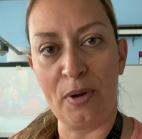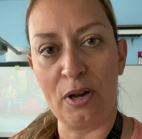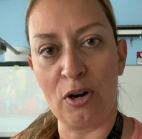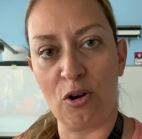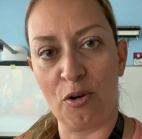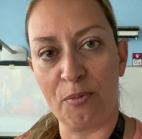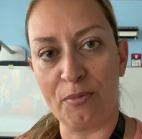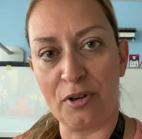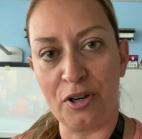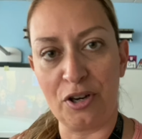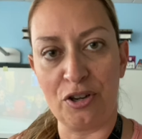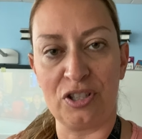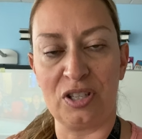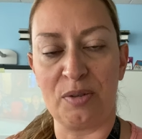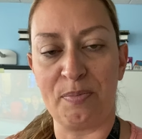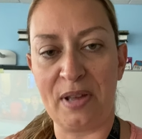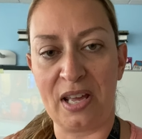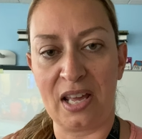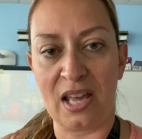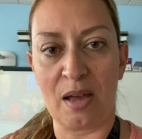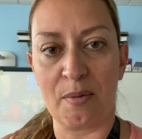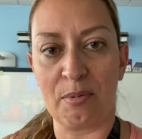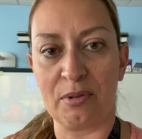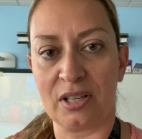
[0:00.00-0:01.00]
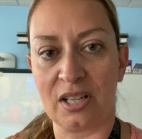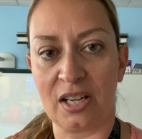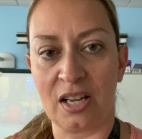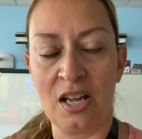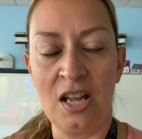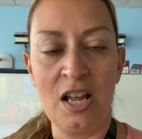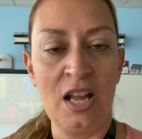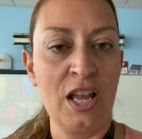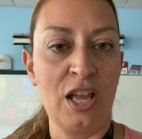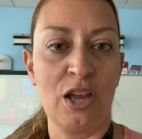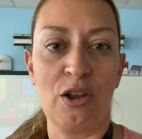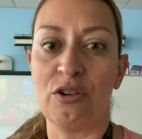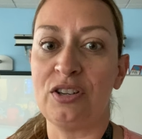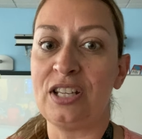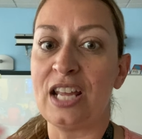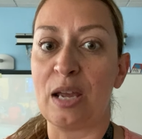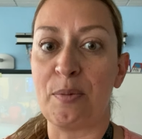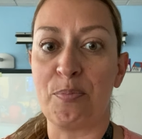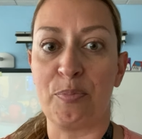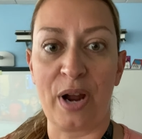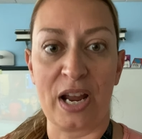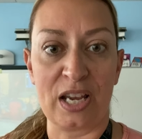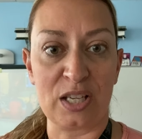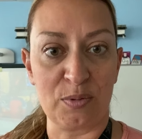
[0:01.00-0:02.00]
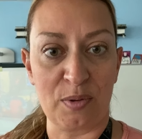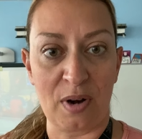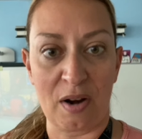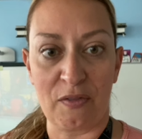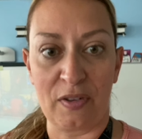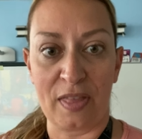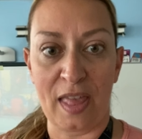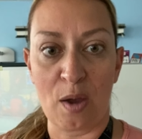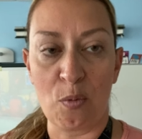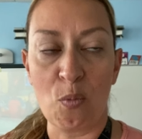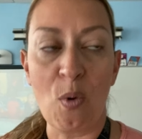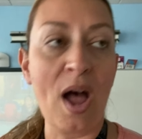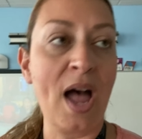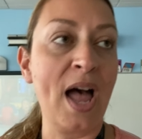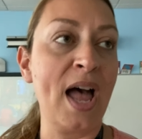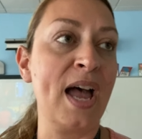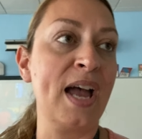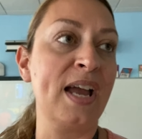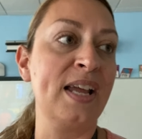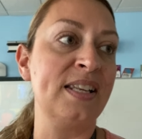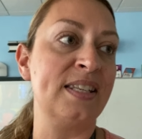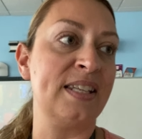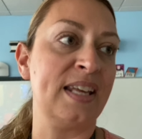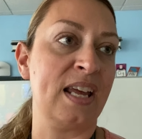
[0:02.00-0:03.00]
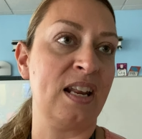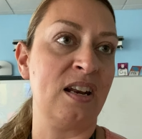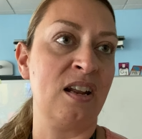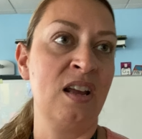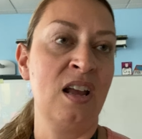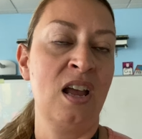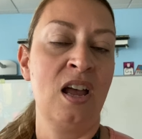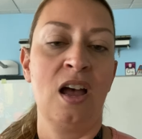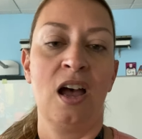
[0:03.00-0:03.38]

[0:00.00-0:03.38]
At home, they're used to being able to, take breaks whenever they want and,